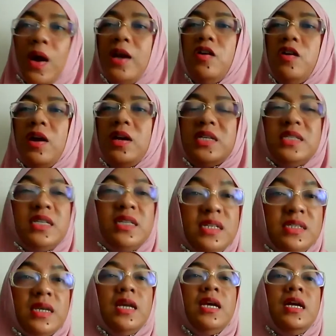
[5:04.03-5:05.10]
are not the
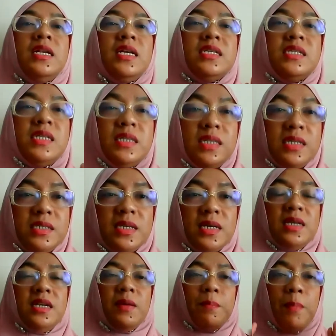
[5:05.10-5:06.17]
citizen. The
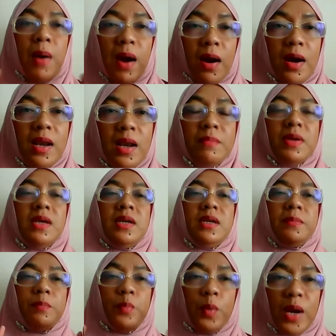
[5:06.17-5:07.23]
citizen, the parliament,
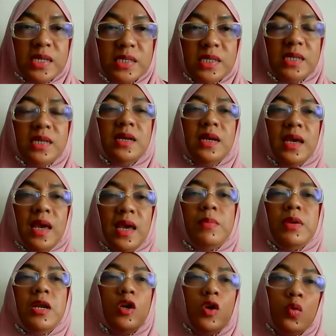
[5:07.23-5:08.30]
the president, the
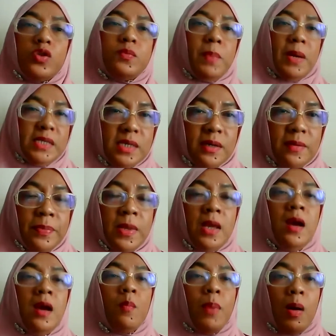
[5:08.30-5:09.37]
cabinet knows better.
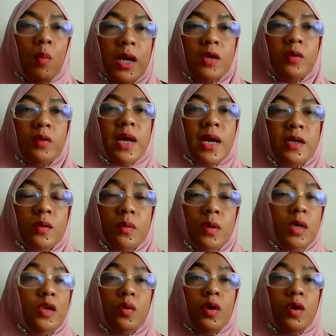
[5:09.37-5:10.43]
But what you can do,
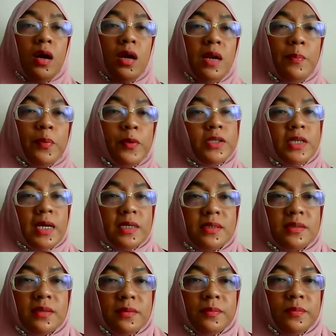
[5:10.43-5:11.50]
you can only
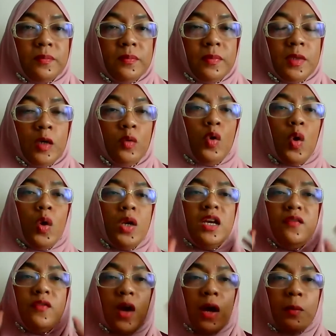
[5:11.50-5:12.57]
protest. You can only
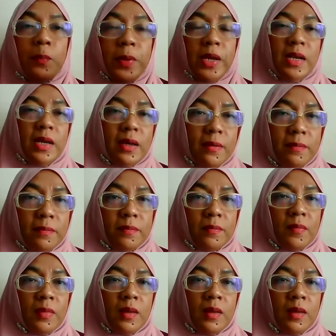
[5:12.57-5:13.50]
give your opinion